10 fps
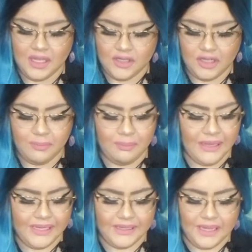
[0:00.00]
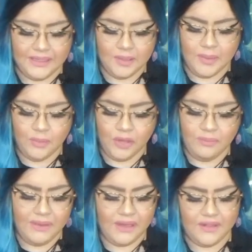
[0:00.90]
You're bitter, a little bit more
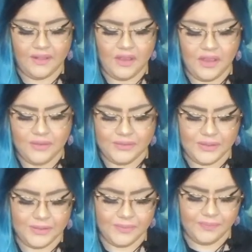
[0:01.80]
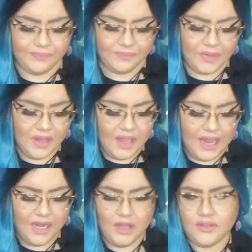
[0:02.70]
bitter than you used to.
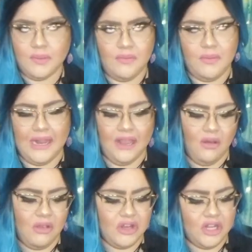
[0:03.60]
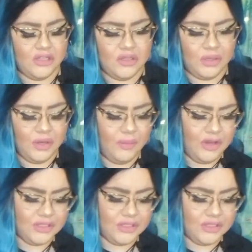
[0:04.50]
And then some of you be like, oh, you're not, don't know what you're